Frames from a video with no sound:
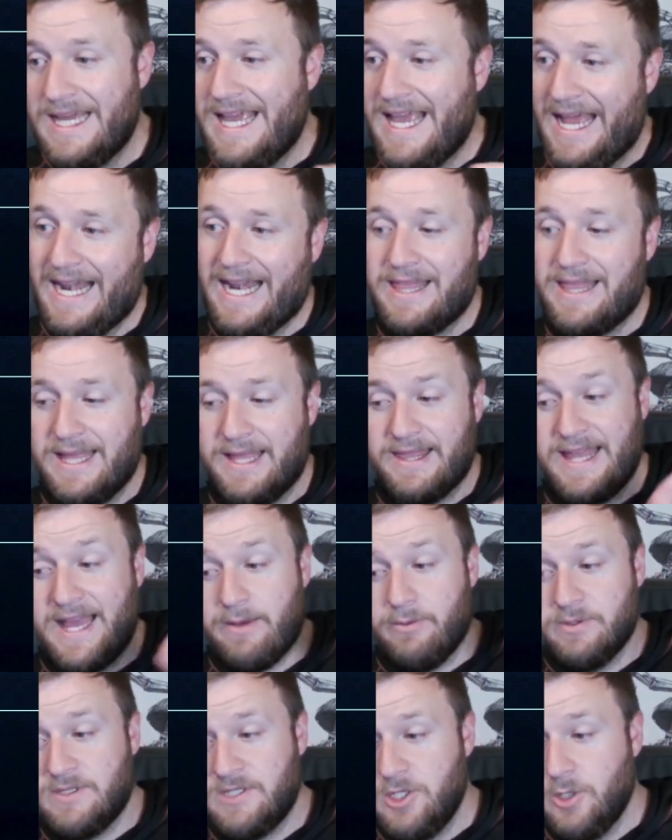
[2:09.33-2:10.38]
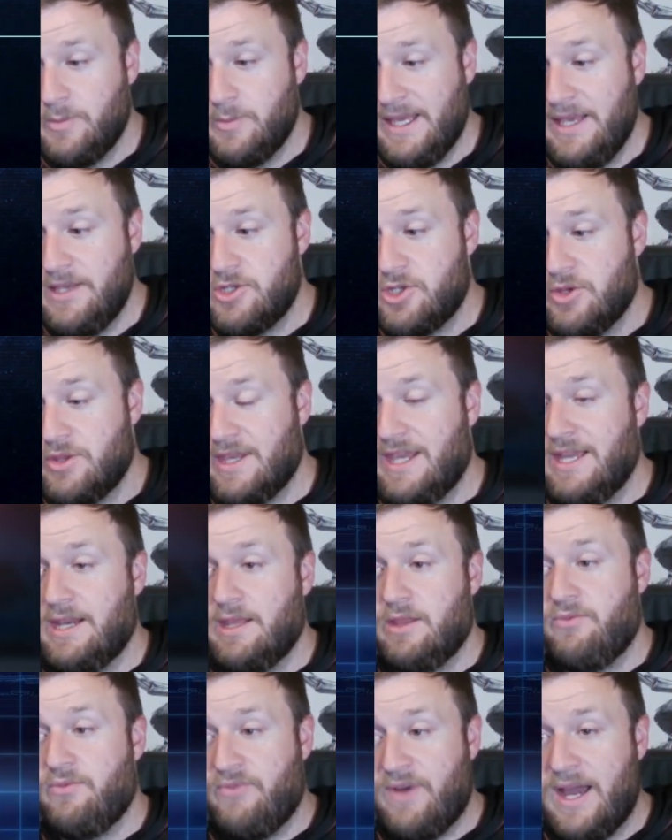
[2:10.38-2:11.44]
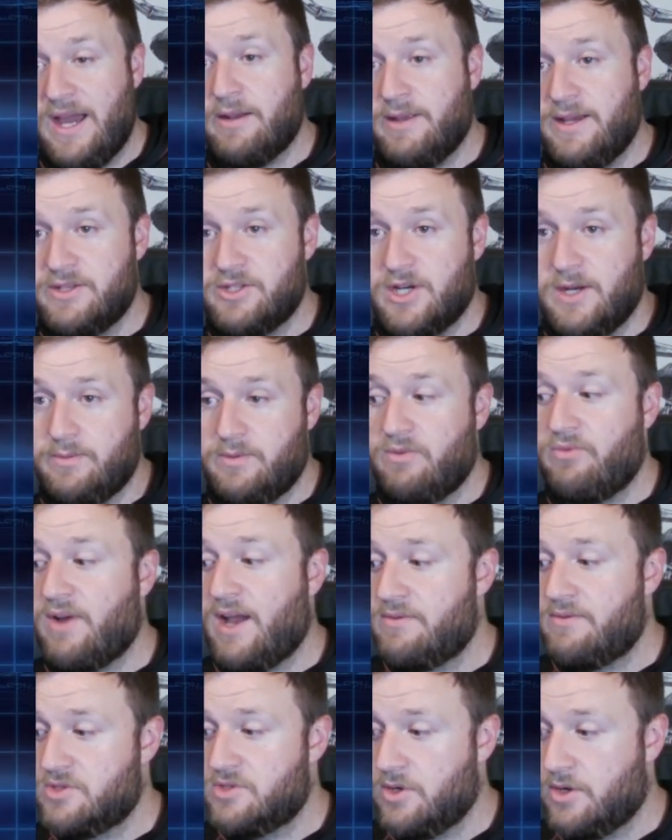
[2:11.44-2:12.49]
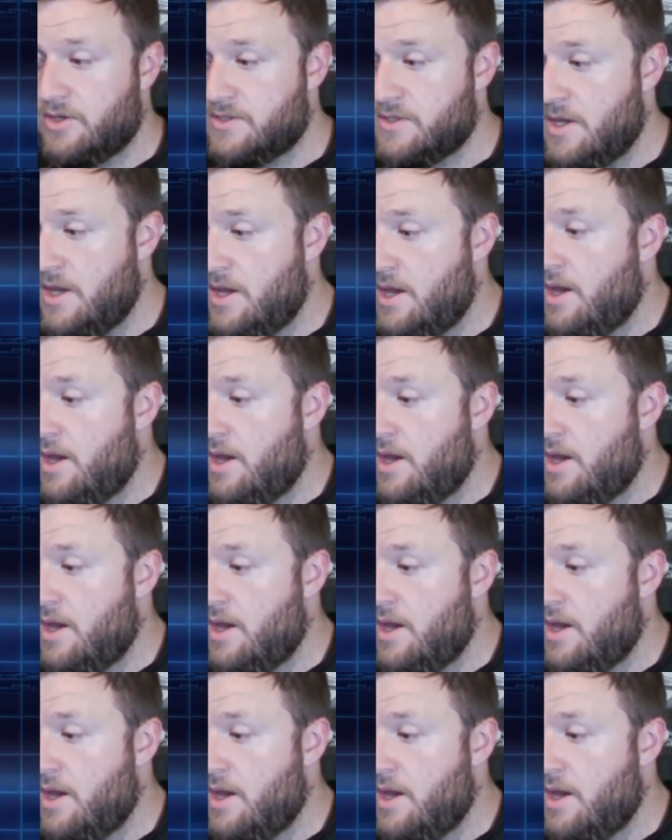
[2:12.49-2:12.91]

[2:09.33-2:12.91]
And I think that will still be easier than getting the Finalizer up to 5 stars.